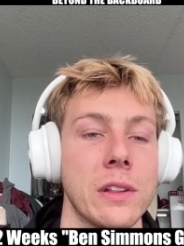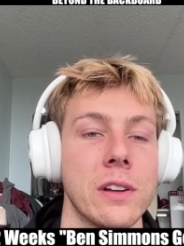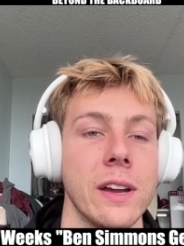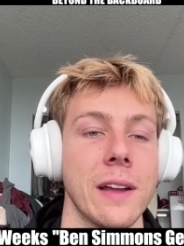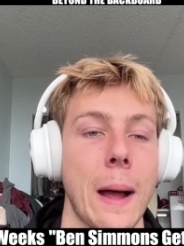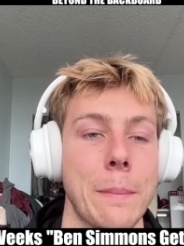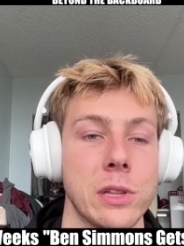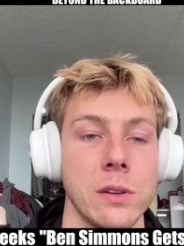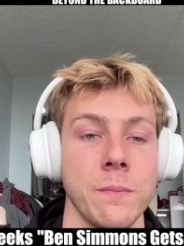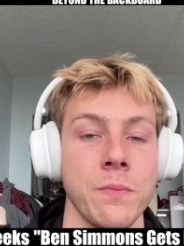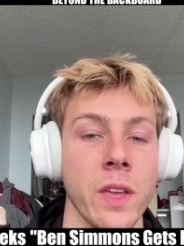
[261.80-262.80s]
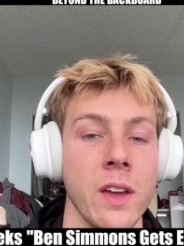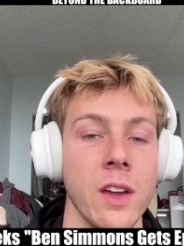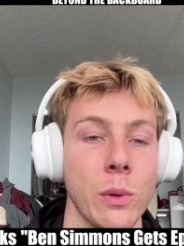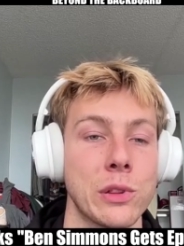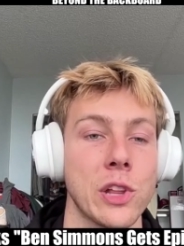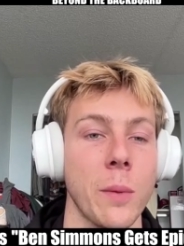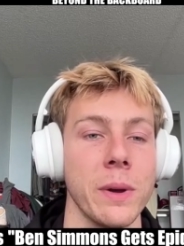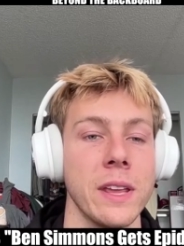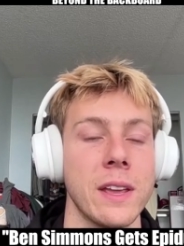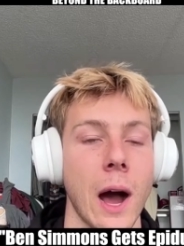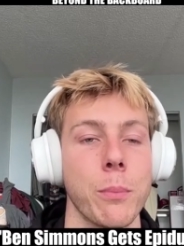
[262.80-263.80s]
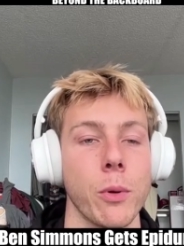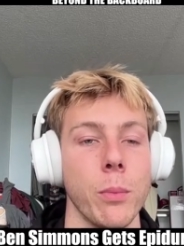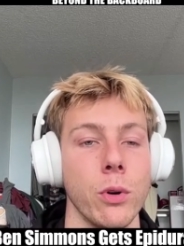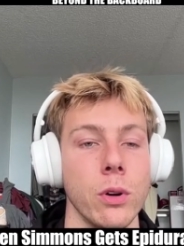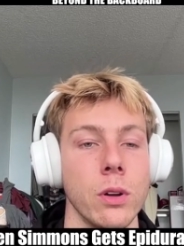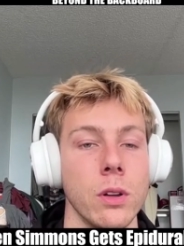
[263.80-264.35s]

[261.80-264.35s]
LaVine has no trade value with somebody comparable.